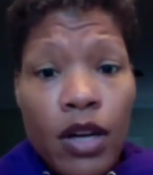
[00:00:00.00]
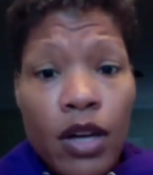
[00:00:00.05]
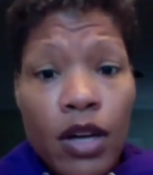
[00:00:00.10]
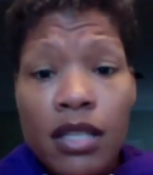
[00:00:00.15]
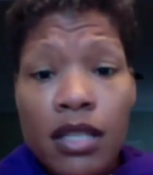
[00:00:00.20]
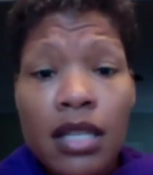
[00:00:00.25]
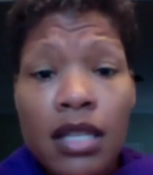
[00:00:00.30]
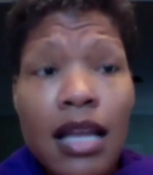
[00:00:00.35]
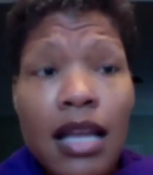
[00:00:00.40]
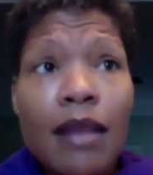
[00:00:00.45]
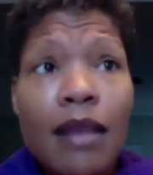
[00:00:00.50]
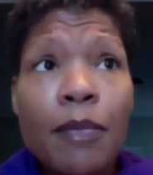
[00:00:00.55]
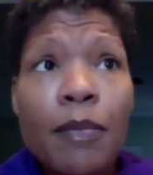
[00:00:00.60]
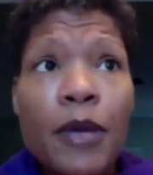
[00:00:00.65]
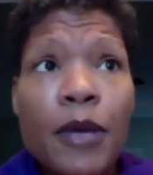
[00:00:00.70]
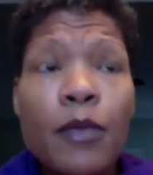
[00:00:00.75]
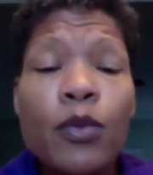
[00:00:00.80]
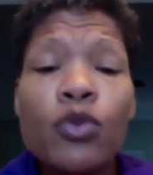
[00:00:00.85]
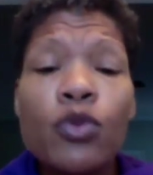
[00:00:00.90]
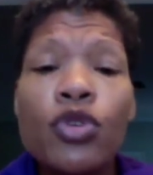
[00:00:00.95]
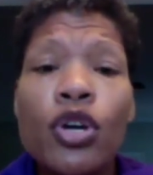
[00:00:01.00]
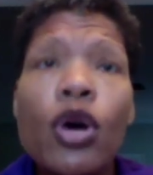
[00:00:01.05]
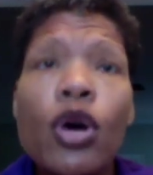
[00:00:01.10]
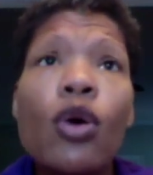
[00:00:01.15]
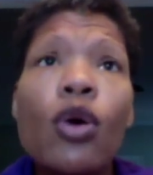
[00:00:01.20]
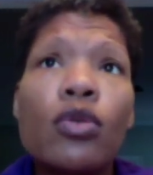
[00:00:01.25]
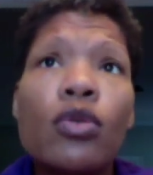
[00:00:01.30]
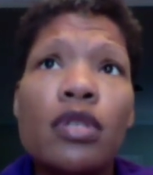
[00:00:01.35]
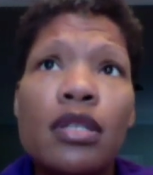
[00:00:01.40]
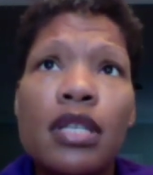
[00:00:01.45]
Because a lot of people's
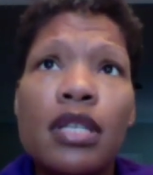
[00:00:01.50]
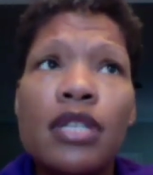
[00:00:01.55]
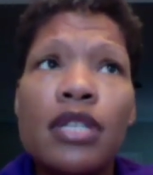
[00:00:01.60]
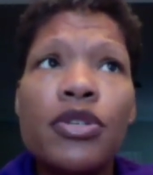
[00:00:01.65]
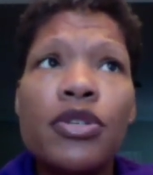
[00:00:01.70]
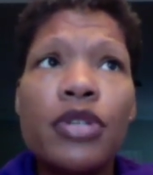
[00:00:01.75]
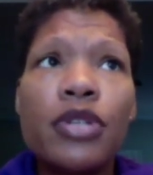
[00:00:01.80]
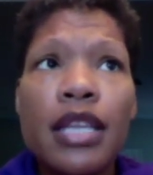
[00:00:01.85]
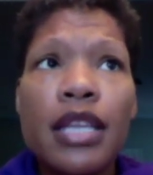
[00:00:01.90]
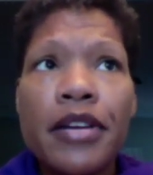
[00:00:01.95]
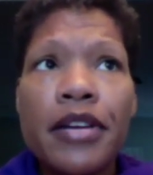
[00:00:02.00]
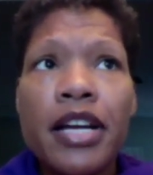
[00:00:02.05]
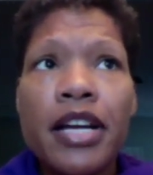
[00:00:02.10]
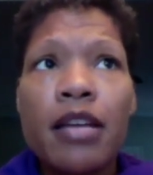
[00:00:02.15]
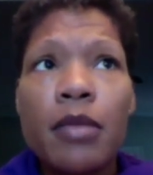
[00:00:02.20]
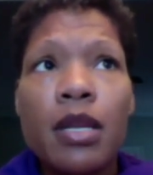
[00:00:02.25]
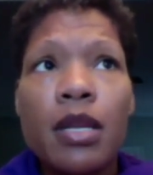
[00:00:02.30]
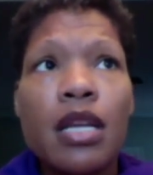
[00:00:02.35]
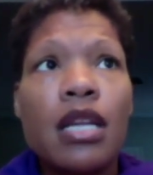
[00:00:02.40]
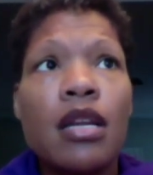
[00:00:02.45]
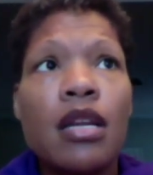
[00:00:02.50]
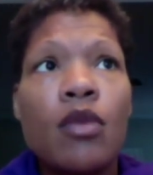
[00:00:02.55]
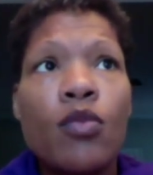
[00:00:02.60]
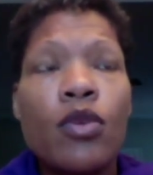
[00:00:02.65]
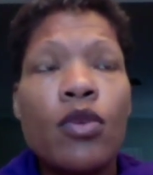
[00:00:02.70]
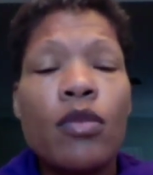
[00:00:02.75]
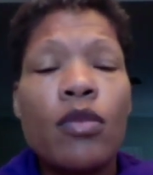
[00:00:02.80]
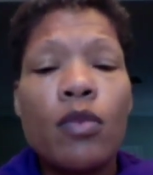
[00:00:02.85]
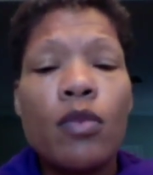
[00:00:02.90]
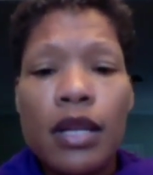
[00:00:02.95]
goals, essentially they're coming in and
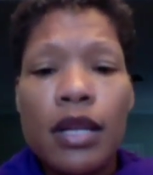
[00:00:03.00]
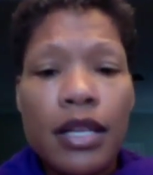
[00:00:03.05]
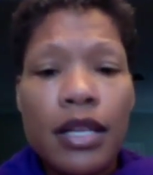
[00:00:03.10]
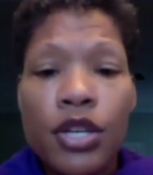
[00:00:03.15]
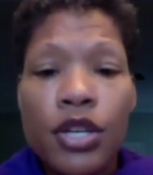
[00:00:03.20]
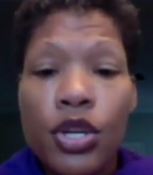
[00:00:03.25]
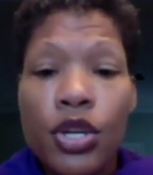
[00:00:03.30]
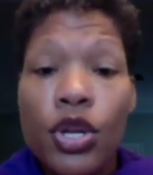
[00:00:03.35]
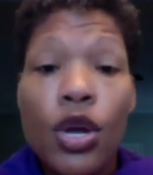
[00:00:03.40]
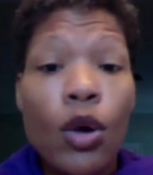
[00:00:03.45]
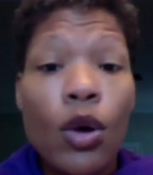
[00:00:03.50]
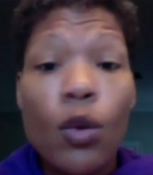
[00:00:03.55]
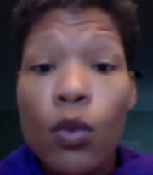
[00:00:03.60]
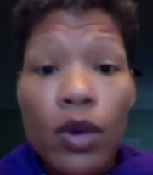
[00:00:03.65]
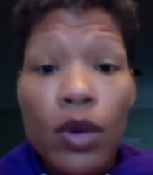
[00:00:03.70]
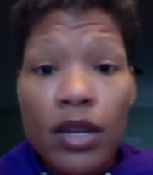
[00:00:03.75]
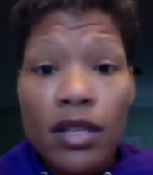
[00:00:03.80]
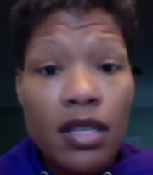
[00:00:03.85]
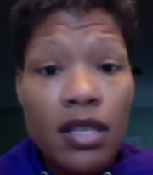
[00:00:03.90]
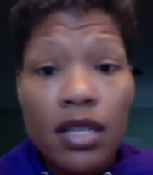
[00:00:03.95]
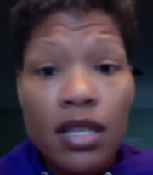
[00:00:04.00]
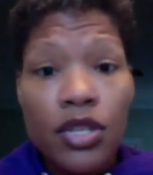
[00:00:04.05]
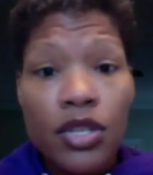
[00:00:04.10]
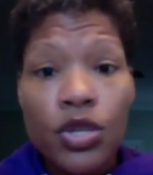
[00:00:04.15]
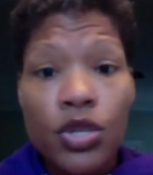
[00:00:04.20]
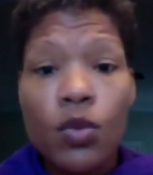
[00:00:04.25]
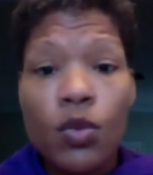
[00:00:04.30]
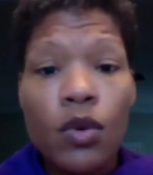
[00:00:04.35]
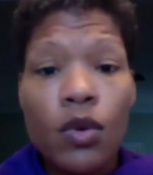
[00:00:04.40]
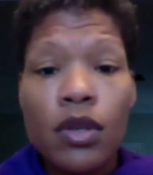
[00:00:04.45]
we're wanting to know, what is it that
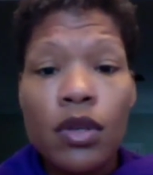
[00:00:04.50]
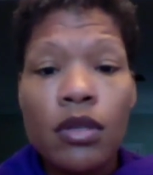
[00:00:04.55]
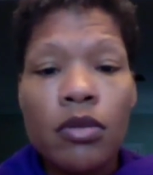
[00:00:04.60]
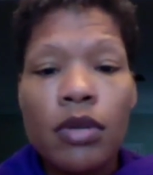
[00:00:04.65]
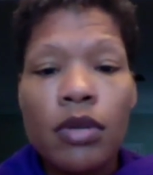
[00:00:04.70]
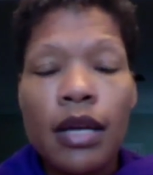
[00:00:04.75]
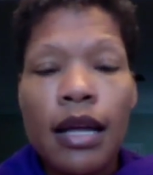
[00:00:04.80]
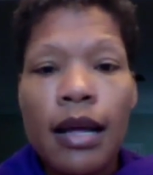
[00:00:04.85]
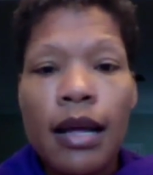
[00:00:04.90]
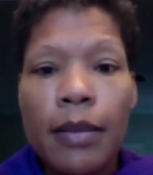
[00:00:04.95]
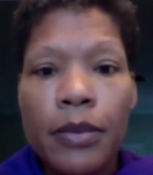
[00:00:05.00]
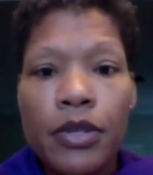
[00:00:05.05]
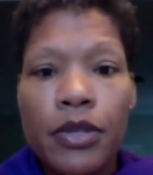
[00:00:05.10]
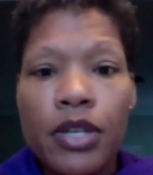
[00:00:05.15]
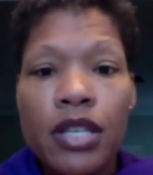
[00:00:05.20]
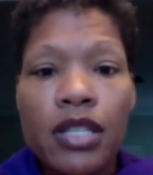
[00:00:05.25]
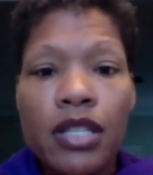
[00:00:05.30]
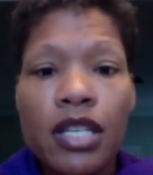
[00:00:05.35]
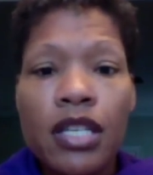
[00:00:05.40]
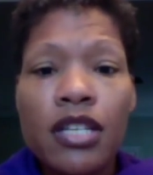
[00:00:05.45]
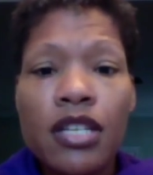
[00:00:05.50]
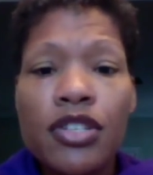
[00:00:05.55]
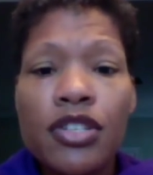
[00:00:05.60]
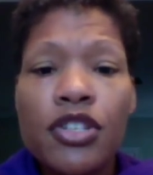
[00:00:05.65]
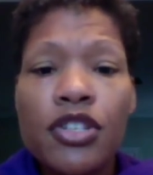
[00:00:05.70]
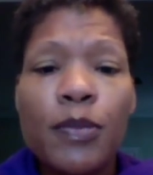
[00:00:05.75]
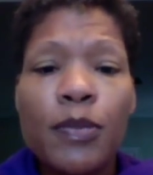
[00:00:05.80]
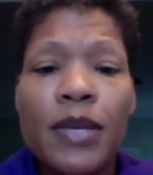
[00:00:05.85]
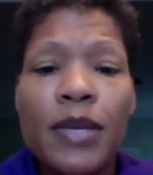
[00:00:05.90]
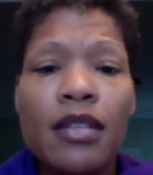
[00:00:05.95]
you want to accomplish? Because it could
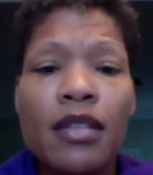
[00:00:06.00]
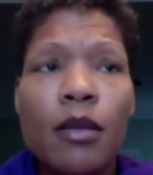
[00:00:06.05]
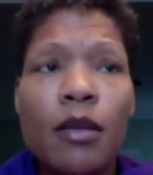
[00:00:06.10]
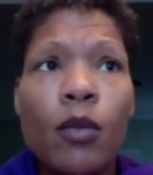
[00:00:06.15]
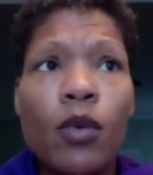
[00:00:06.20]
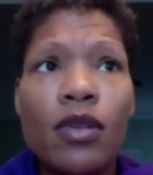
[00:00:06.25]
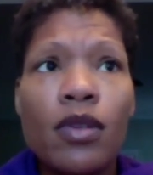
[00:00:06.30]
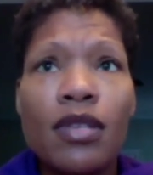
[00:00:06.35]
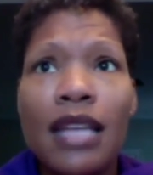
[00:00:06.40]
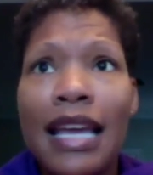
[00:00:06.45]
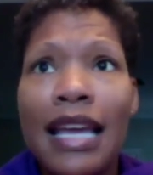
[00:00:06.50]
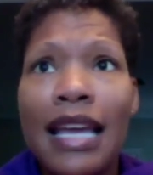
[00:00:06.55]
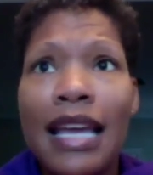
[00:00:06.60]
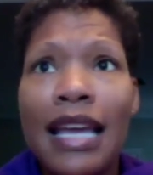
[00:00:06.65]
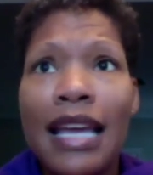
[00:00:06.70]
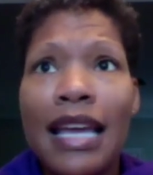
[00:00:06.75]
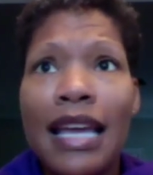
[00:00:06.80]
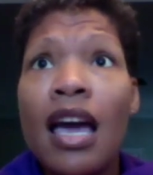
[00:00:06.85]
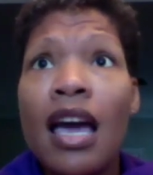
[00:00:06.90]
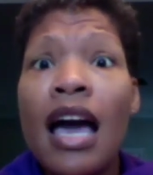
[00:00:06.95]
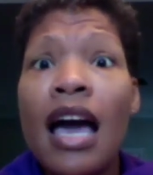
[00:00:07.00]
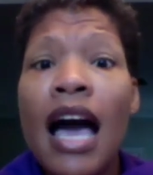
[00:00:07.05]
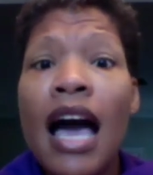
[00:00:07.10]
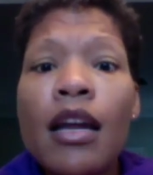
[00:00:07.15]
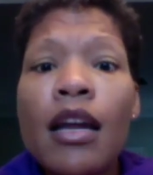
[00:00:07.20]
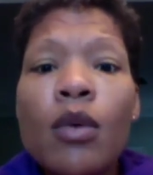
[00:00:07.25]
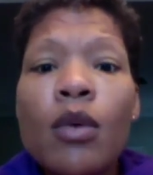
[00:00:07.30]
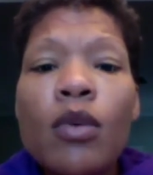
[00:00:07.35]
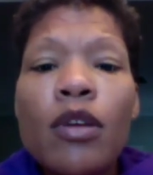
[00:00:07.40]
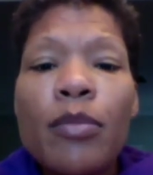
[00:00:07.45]
just be someone saying, I
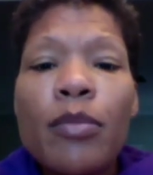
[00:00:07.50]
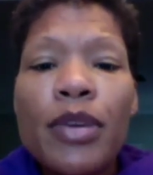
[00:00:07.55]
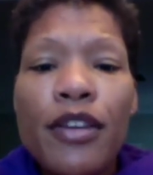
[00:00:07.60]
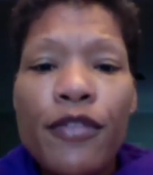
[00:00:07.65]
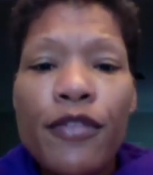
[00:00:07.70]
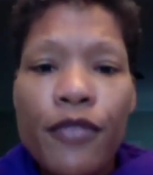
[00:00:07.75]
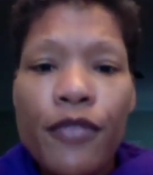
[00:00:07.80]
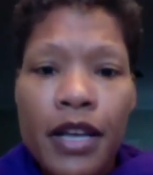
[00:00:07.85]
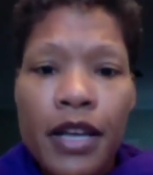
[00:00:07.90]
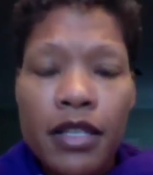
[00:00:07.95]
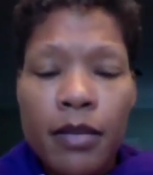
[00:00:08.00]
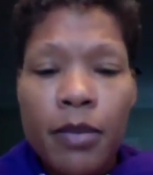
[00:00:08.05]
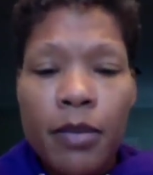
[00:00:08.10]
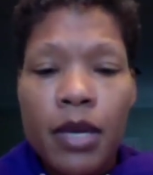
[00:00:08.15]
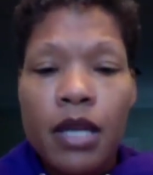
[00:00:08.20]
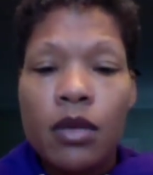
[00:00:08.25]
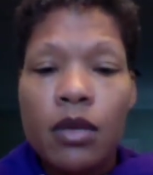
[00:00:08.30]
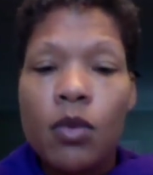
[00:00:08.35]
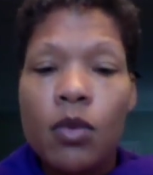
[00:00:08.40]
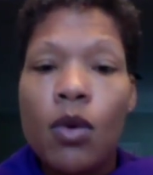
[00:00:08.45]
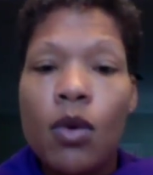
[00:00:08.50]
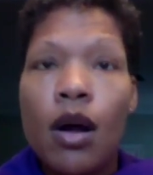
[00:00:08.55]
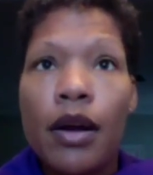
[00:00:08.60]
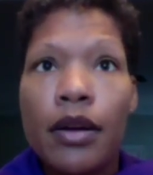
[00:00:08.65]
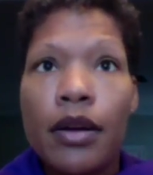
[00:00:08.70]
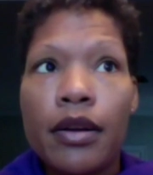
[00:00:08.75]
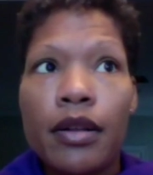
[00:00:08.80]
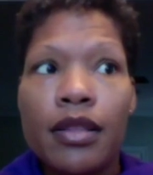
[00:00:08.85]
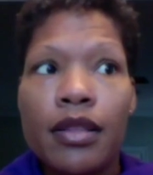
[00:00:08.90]
don't want to be afraid to be in the water.